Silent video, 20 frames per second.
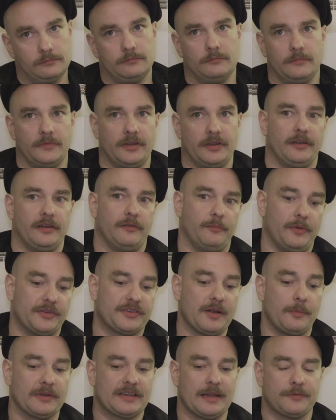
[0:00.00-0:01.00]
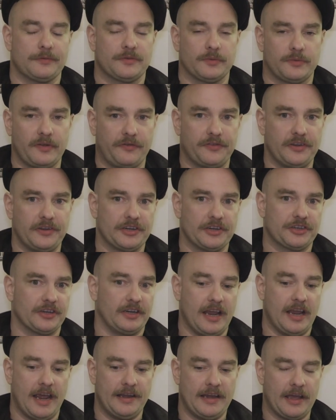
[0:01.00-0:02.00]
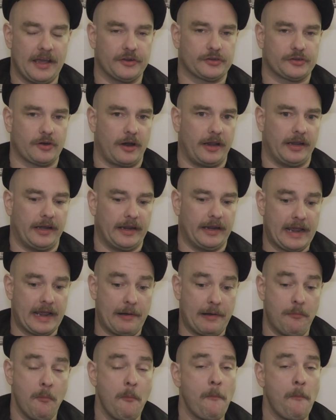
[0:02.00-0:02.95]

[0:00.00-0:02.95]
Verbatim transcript: There have been some attempts with fifth edition, and now they're trying it again.